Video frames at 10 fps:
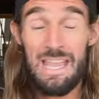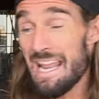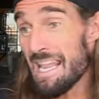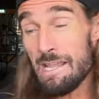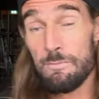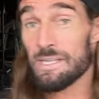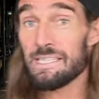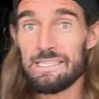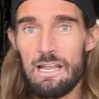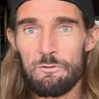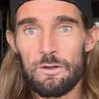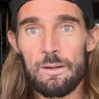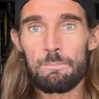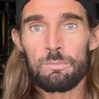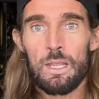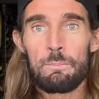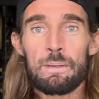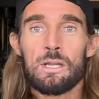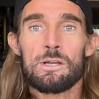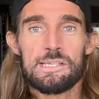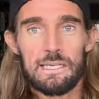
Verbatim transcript: And then it was indefinite because